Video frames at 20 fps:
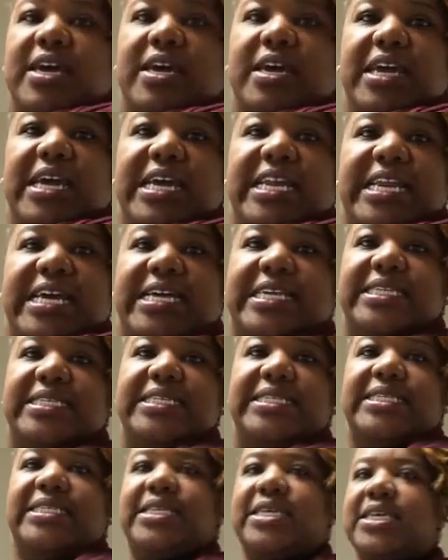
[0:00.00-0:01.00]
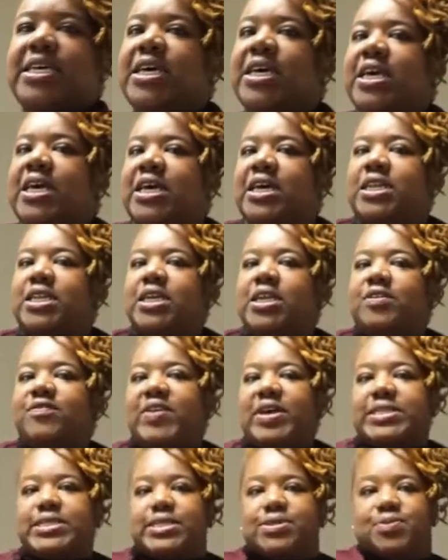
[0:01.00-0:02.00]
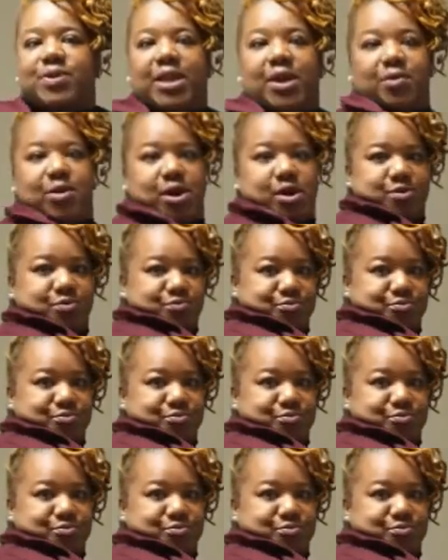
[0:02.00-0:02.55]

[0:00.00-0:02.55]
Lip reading: And it's Nita Fastest When I Work.